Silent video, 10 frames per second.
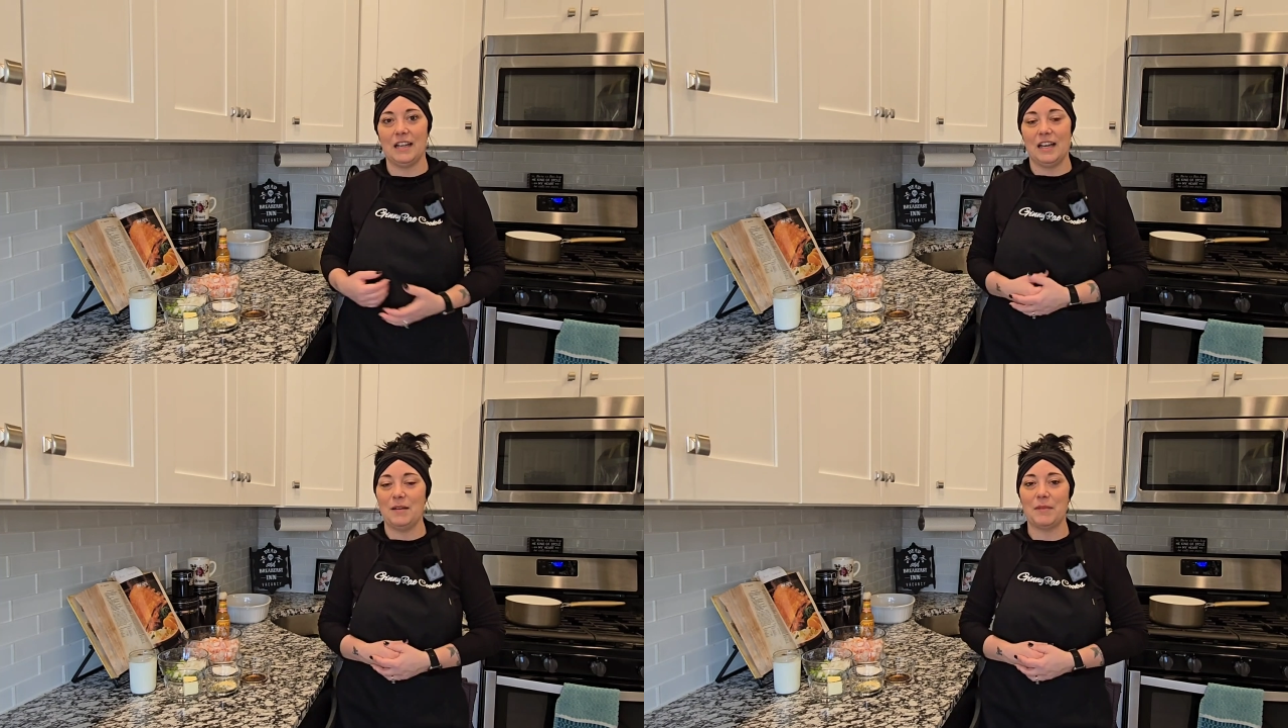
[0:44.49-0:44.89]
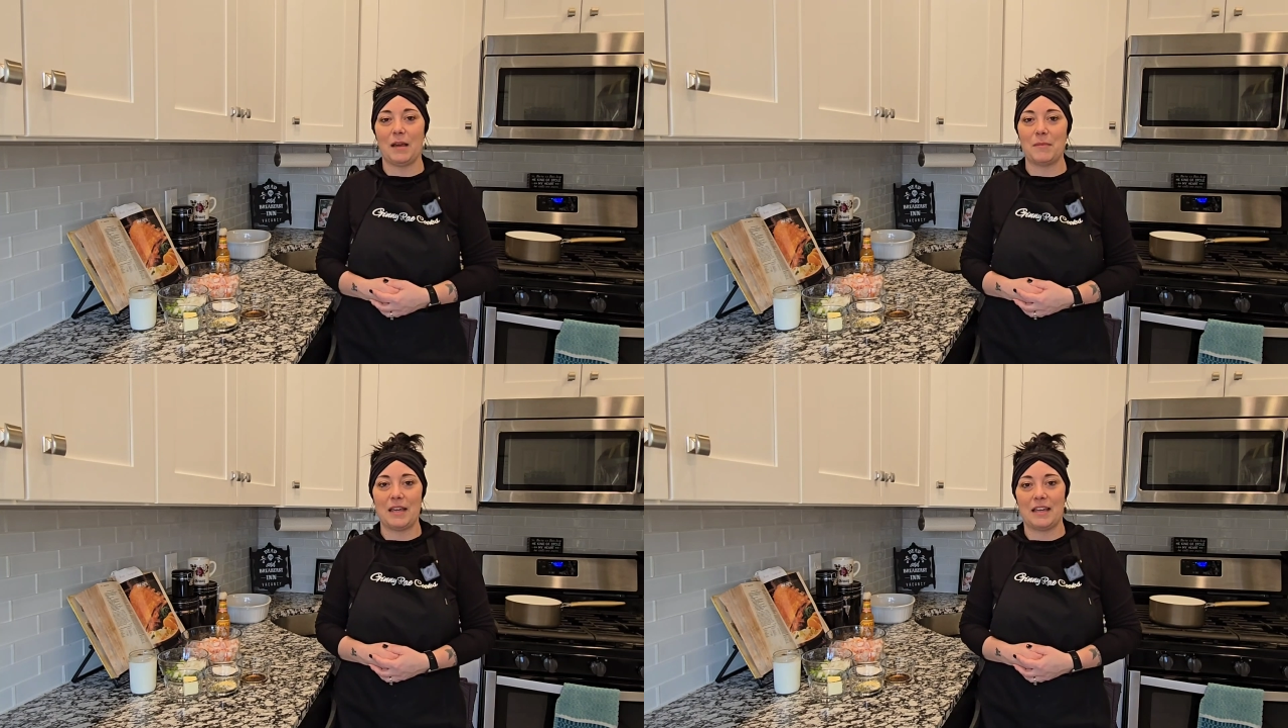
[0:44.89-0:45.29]
I'm
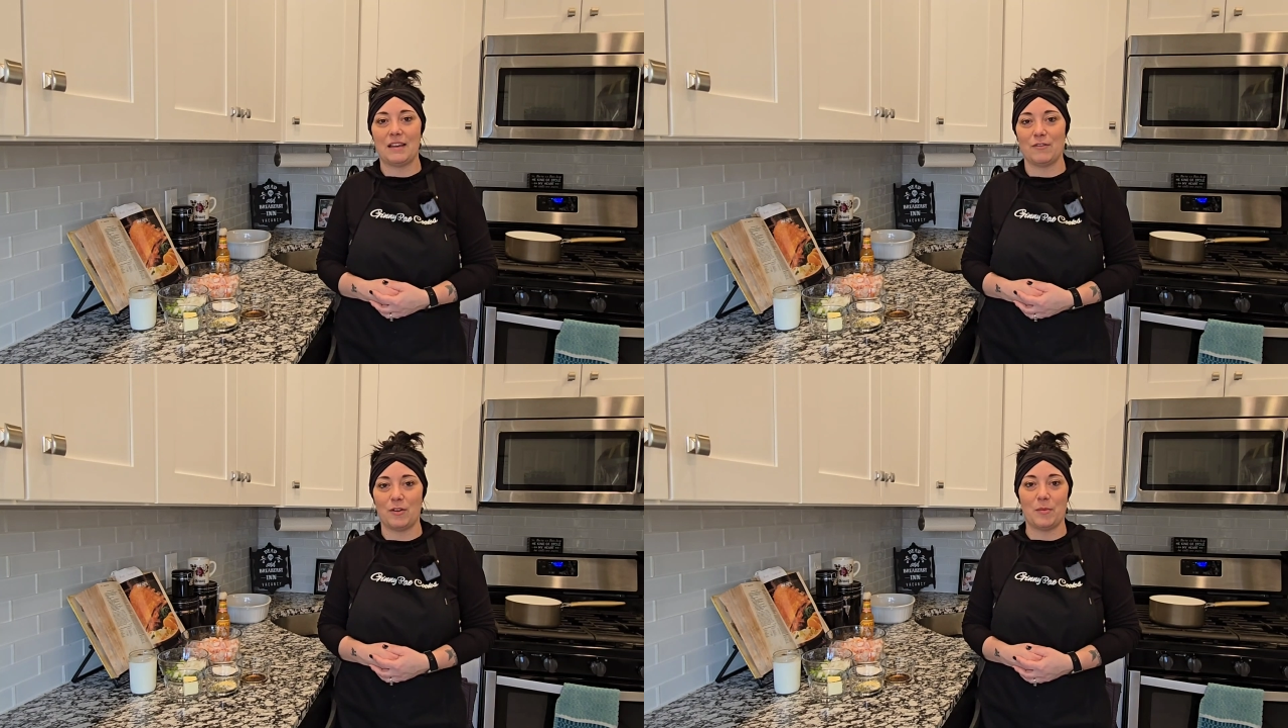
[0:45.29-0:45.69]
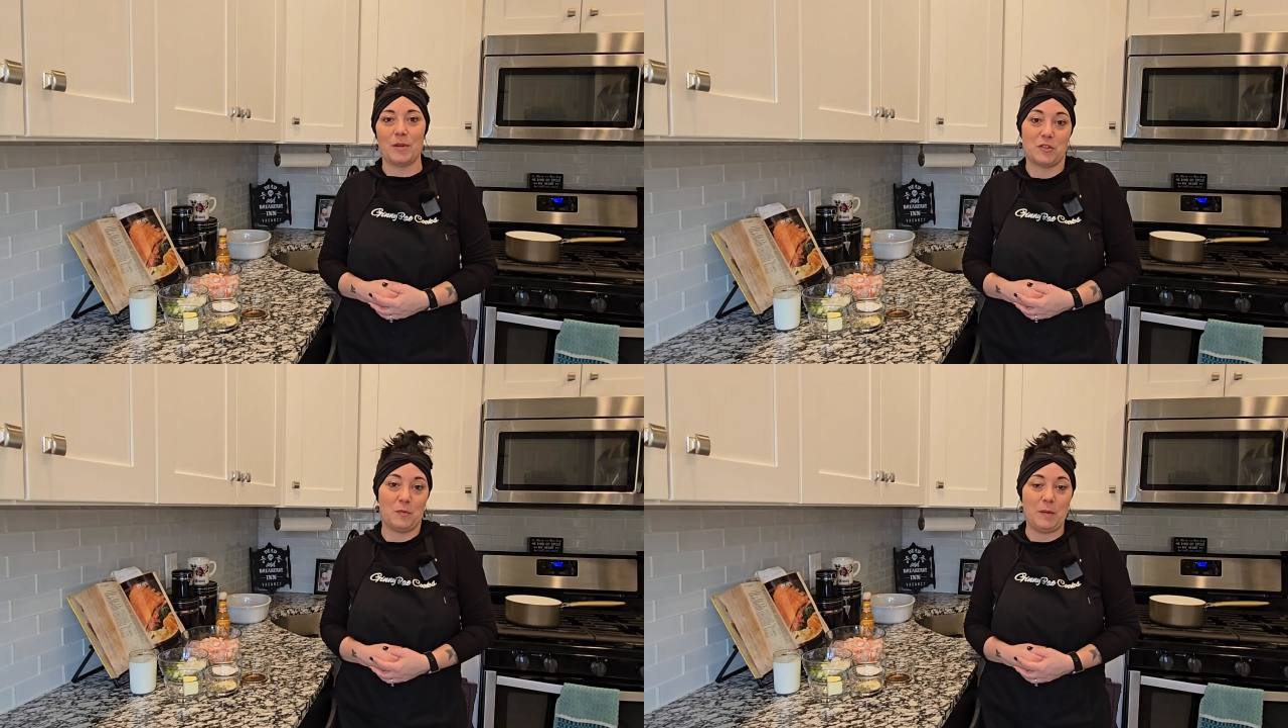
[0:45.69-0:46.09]
not making it for a
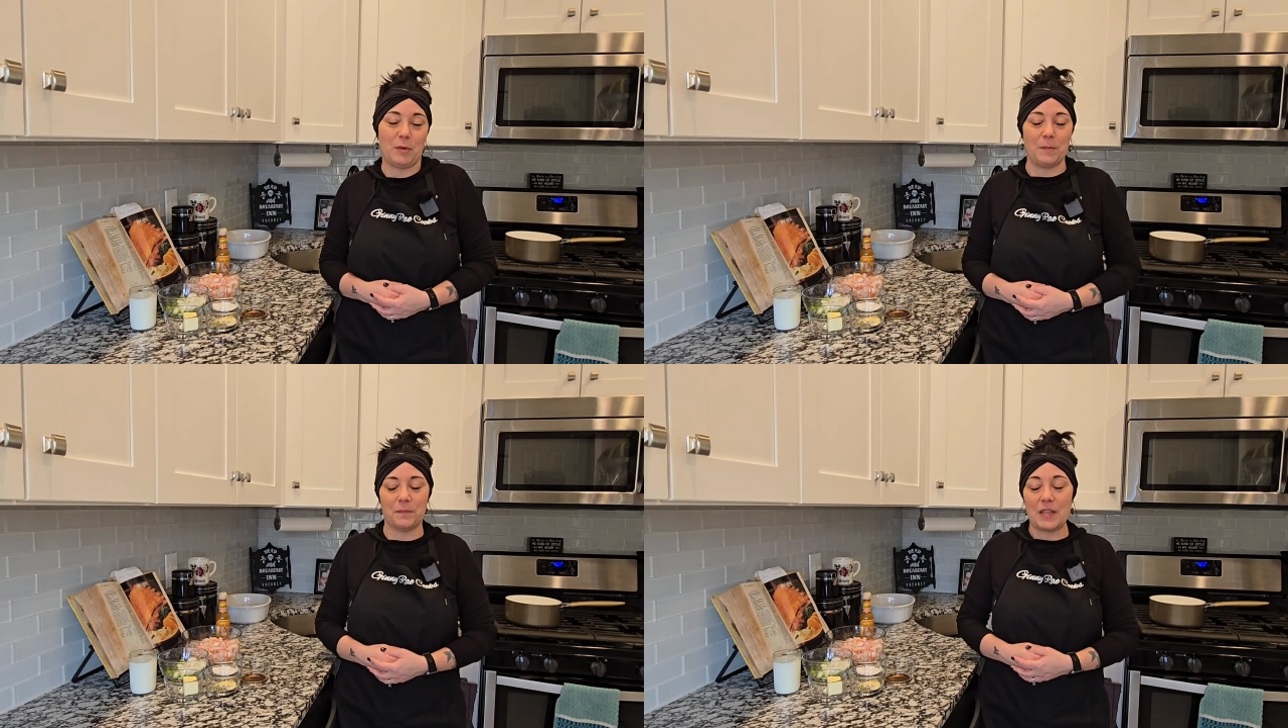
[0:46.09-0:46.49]
bunch of people.